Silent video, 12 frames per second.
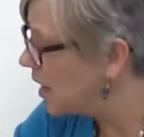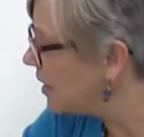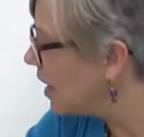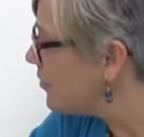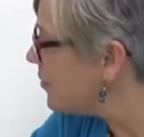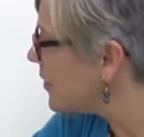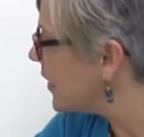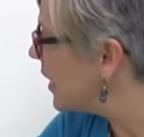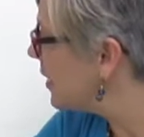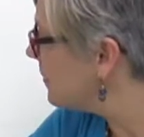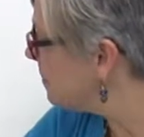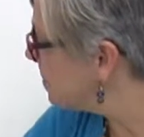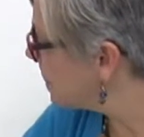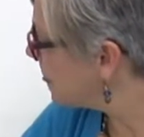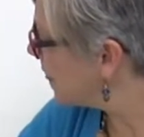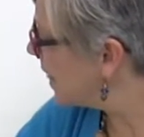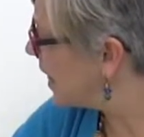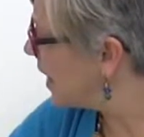Another thing,
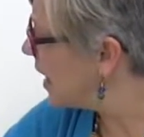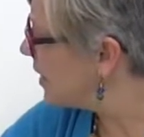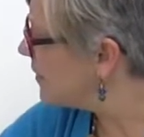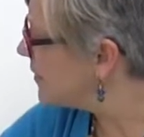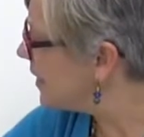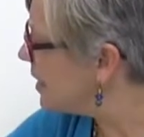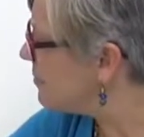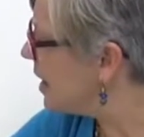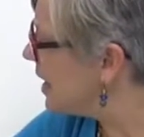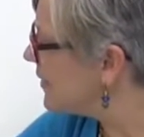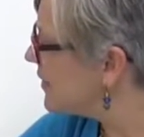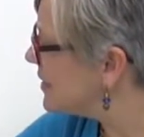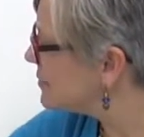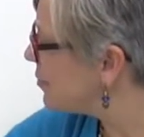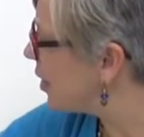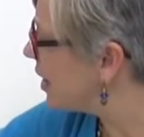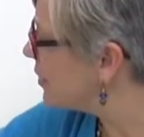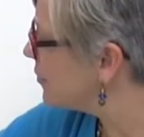they make these
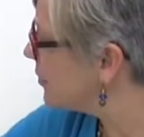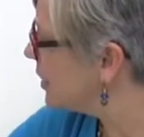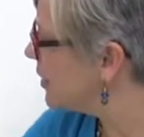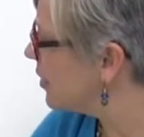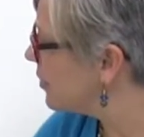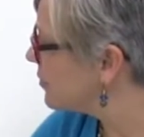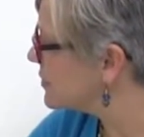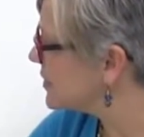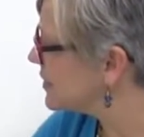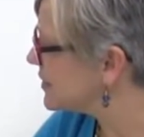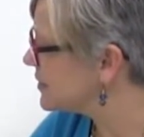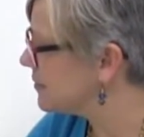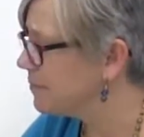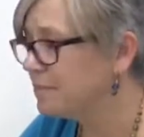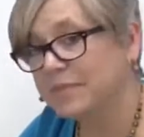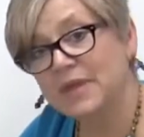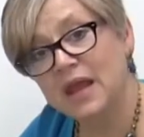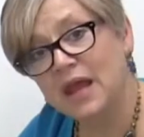bright green hoses.
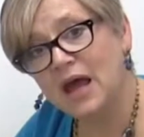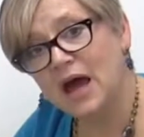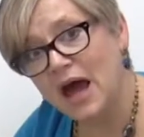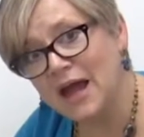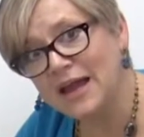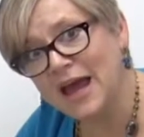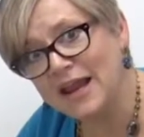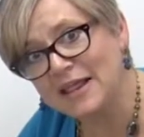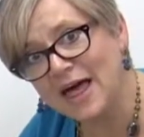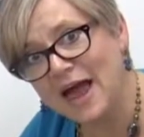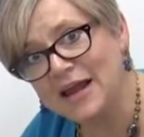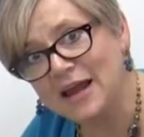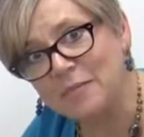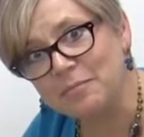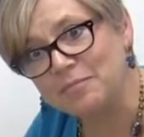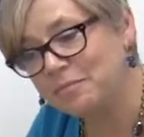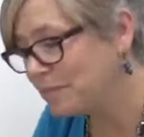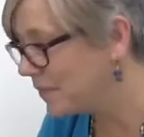I kind of like them.
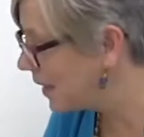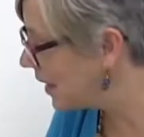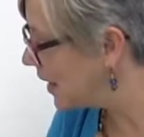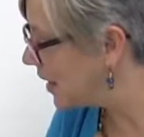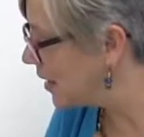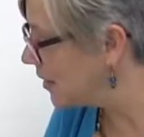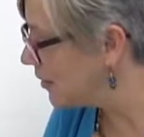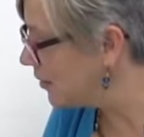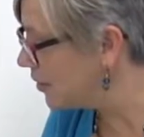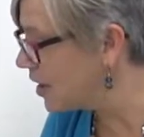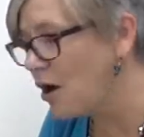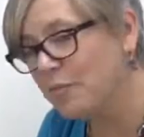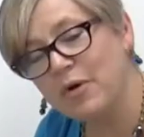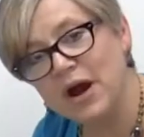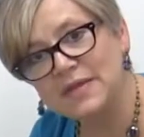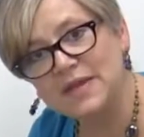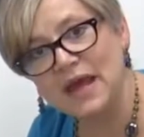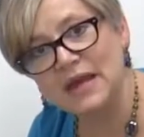Look how
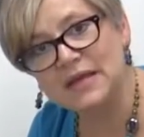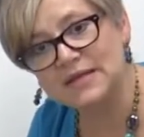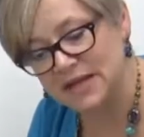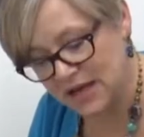bright that is.